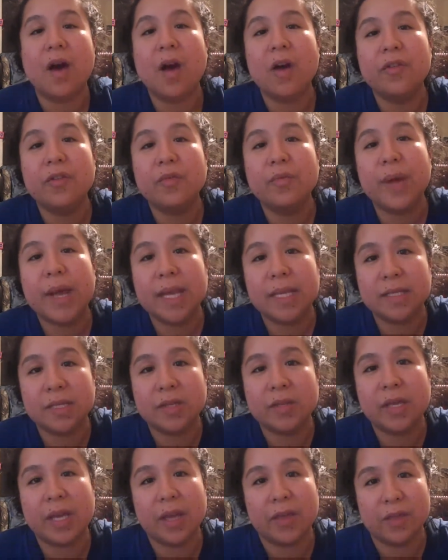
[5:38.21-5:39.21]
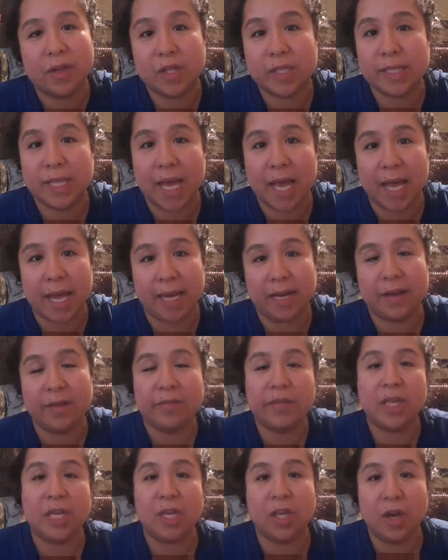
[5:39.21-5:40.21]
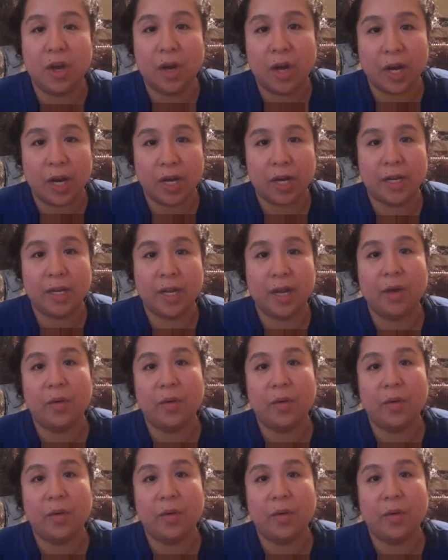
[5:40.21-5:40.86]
all the way to the other side of the yard,